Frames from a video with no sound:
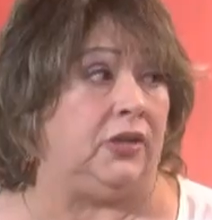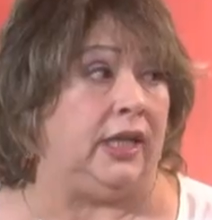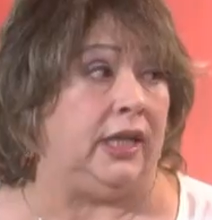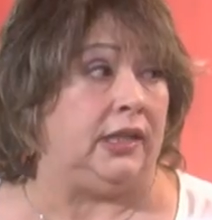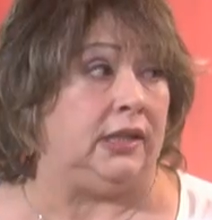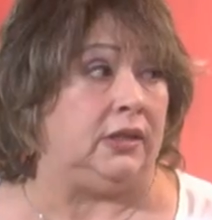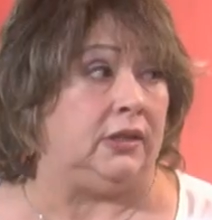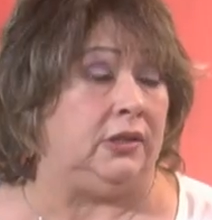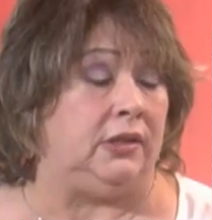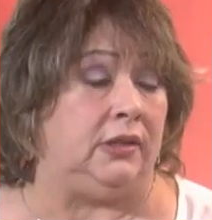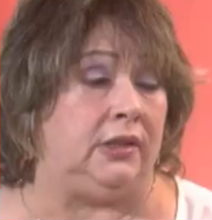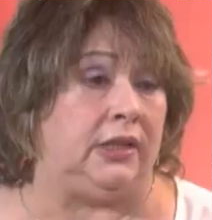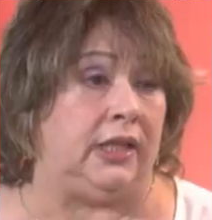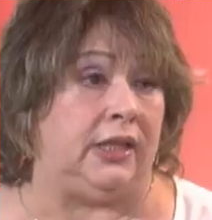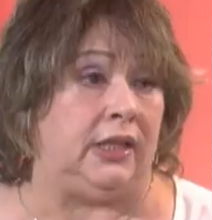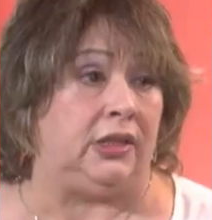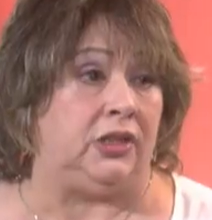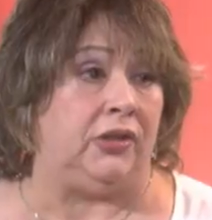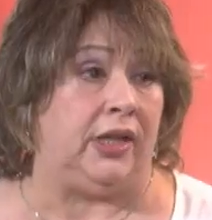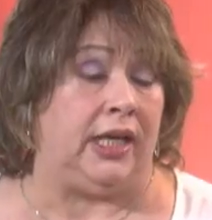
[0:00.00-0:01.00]
trying to
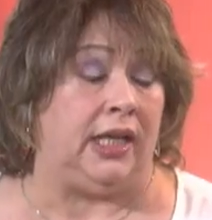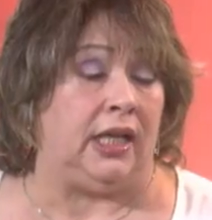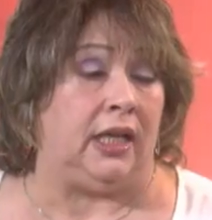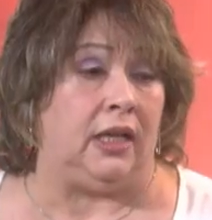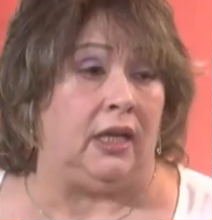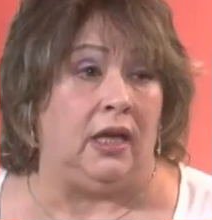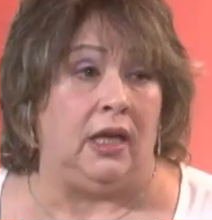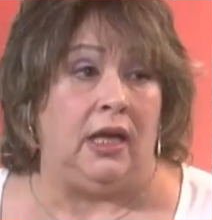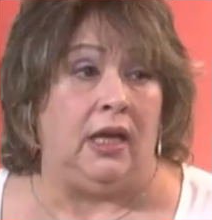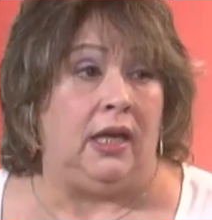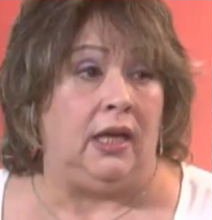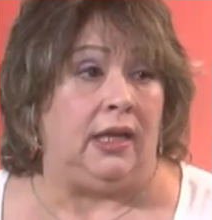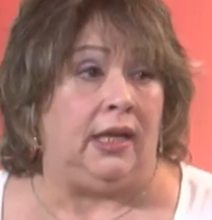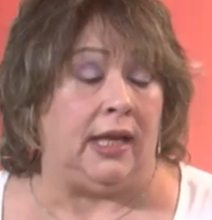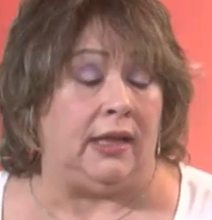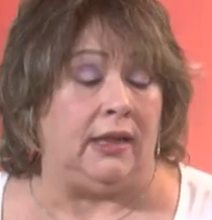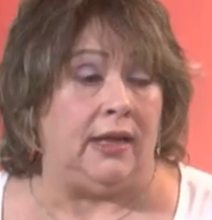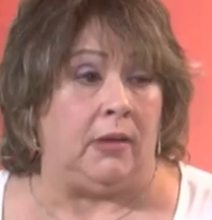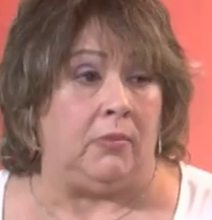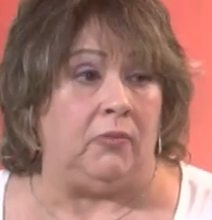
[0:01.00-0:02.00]
t- trying to
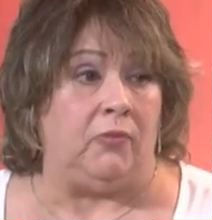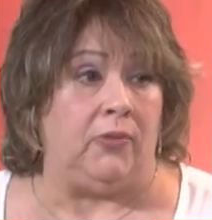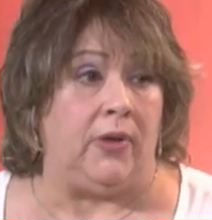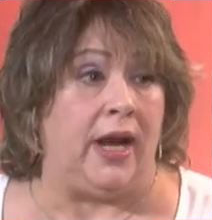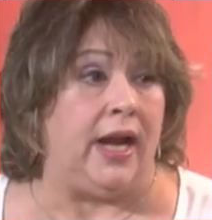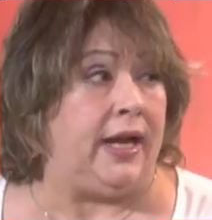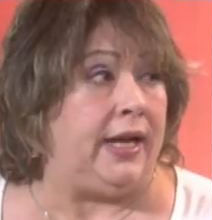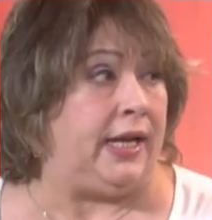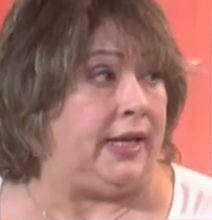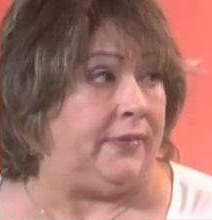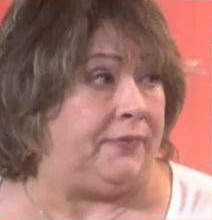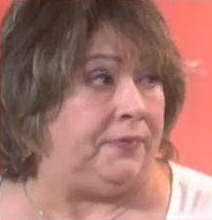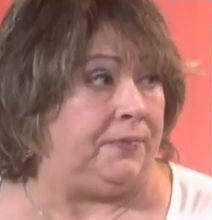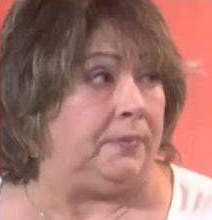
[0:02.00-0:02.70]
get them ready. They may,